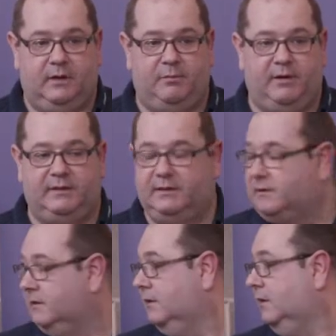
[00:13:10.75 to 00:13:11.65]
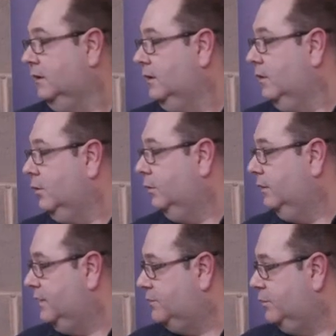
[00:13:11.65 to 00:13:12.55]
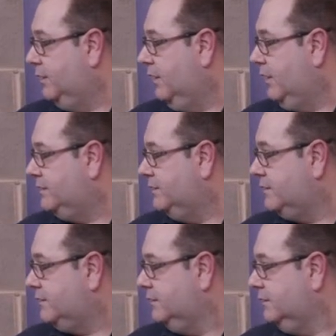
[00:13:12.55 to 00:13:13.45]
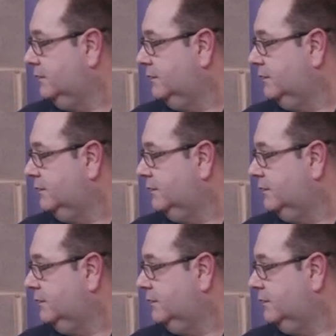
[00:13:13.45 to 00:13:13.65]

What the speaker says: apprentice. All of these will be licensed,